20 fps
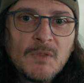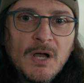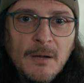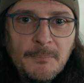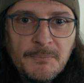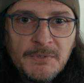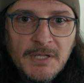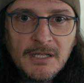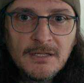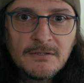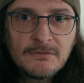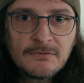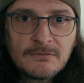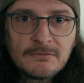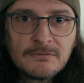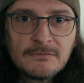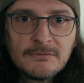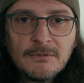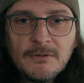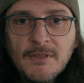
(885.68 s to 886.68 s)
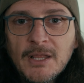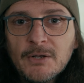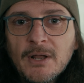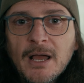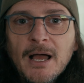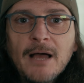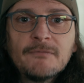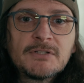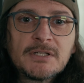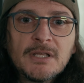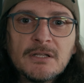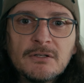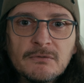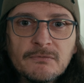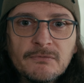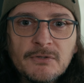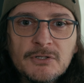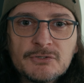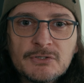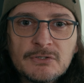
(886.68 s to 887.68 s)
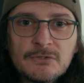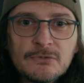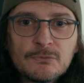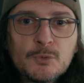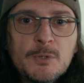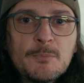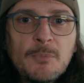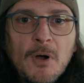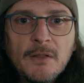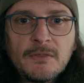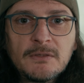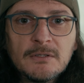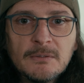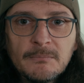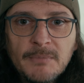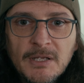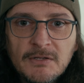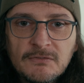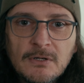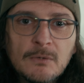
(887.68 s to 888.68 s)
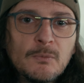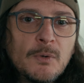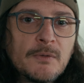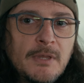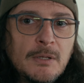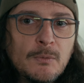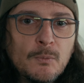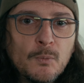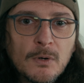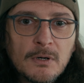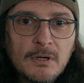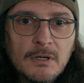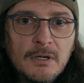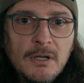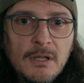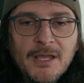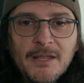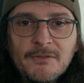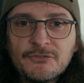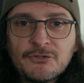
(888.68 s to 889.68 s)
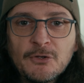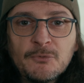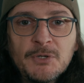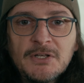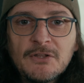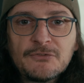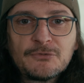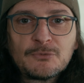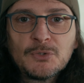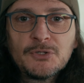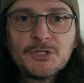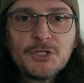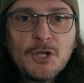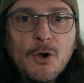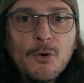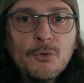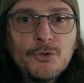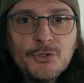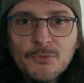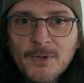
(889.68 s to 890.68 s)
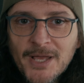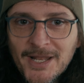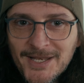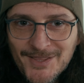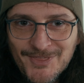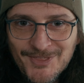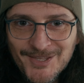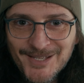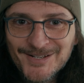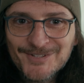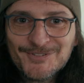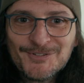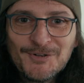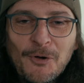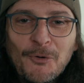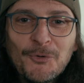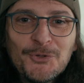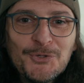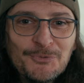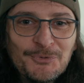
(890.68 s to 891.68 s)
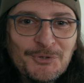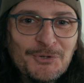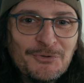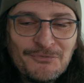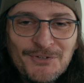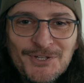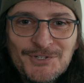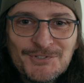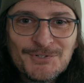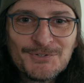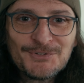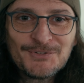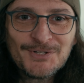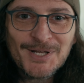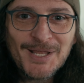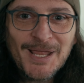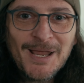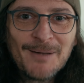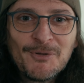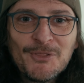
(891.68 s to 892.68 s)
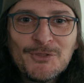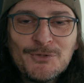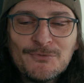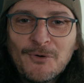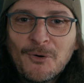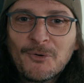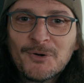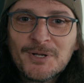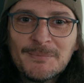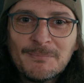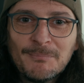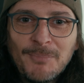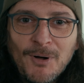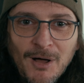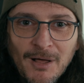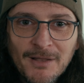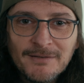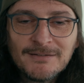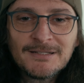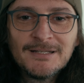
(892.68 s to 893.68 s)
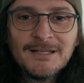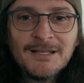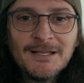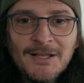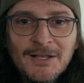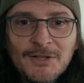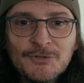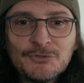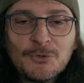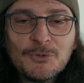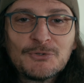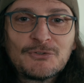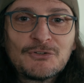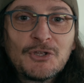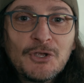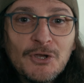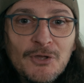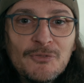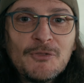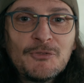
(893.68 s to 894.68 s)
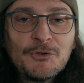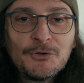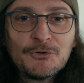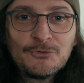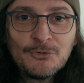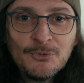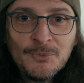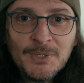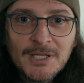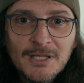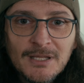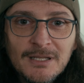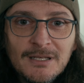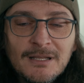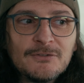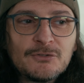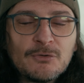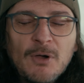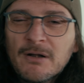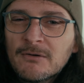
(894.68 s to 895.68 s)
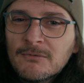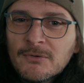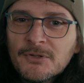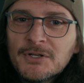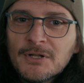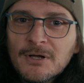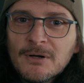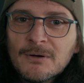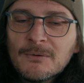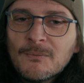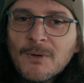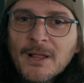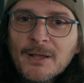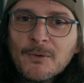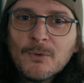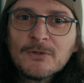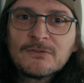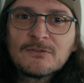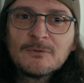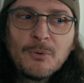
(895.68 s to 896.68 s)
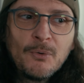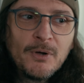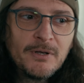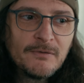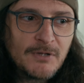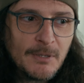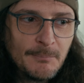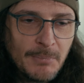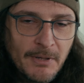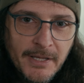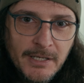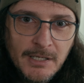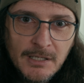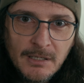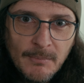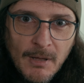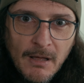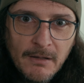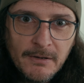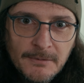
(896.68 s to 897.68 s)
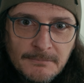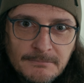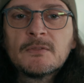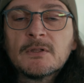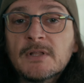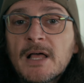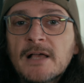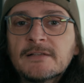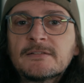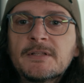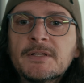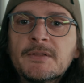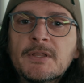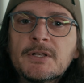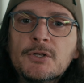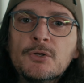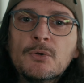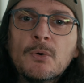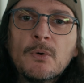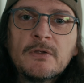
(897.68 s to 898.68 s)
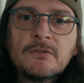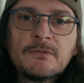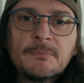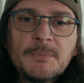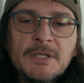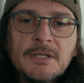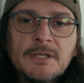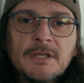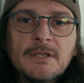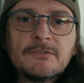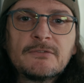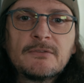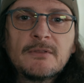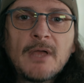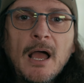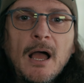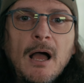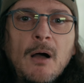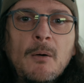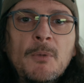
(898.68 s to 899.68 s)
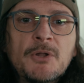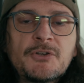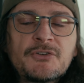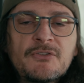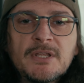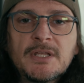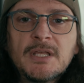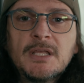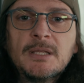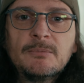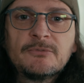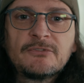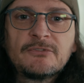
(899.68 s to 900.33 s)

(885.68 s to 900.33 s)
updates. They don't have to get new features. We bought them based on what they were. And Sony doesn't really owe you anything. It doesn't owe you new features in a camera that you've already bought. So it's good that they're doing it. So I don't really know, like, what's the point of complaining about it? The last thing that annoys me is how much they keep